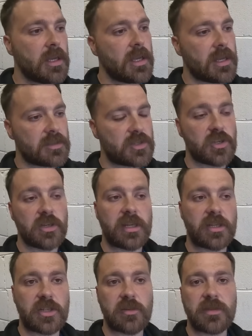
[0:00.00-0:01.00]
and certain
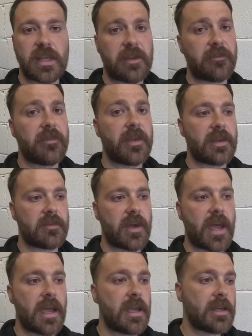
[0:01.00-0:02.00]
issues if they are
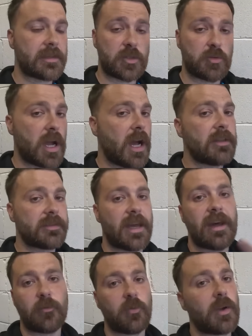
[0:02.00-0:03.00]
there. I said, you can't
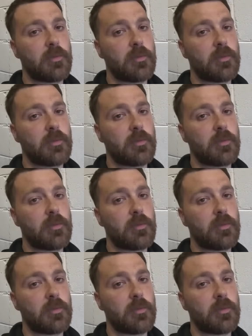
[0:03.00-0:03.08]
have one